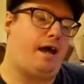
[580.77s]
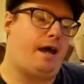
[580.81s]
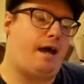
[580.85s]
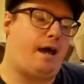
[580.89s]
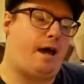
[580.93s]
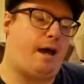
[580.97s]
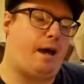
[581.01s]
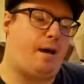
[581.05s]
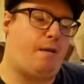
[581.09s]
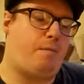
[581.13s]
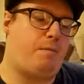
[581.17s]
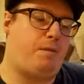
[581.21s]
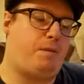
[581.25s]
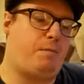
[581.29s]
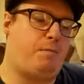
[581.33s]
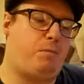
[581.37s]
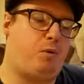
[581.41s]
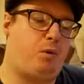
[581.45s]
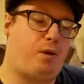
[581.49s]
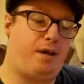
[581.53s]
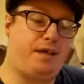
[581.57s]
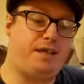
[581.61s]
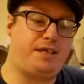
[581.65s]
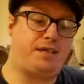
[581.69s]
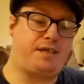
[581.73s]
The
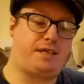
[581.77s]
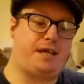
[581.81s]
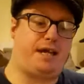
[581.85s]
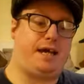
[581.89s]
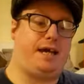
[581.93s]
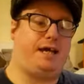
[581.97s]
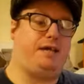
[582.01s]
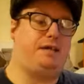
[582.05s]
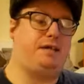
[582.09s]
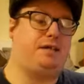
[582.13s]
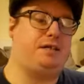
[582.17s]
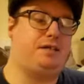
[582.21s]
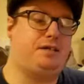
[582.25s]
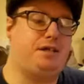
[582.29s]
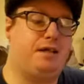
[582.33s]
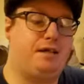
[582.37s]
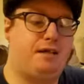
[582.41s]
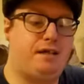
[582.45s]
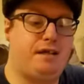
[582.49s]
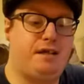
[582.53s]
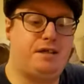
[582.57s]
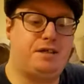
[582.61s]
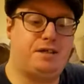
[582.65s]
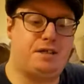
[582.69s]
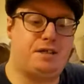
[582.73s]
point is
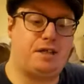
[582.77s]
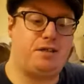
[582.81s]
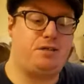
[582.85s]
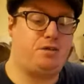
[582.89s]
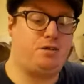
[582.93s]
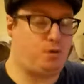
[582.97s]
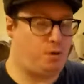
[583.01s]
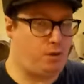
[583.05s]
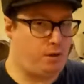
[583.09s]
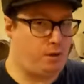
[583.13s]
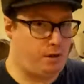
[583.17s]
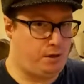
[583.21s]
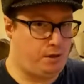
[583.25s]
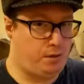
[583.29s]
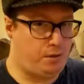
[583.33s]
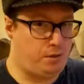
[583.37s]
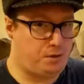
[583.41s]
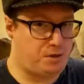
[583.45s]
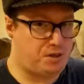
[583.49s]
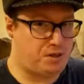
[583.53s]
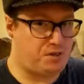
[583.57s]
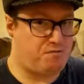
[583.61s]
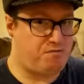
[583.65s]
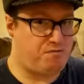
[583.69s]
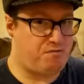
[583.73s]
that the essential
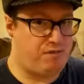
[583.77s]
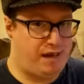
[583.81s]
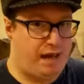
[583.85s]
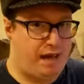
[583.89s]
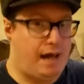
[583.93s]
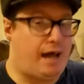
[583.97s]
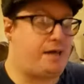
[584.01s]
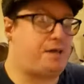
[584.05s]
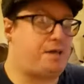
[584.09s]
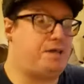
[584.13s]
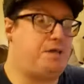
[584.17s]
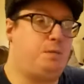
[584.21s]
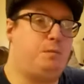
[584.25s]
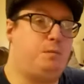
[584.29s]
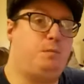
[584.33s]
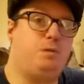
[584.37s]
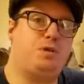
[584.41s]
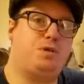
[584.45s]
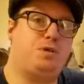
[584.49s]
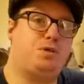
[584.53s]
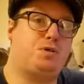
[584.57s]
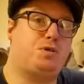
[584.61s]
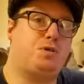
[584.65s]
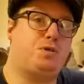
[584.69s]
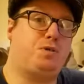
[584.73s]
oils relax your
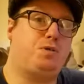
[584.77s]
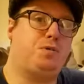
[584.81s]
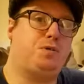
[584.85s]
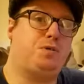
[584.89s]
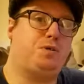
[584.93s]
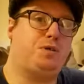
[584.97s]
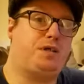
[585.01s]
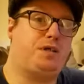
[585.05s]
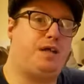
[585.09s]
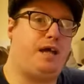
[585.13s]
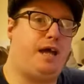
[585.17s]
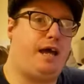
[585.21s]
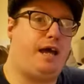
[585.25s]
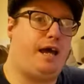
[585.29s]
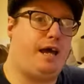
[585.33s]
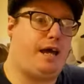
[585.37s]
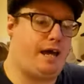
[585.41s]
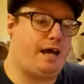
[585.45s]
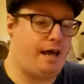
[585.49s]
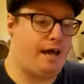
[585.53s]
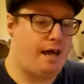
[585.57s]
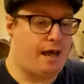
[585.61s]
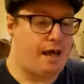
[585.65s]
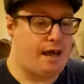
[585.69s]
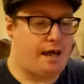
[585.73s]
muscles,
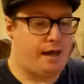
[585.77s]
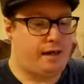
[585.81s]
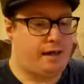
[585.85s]
they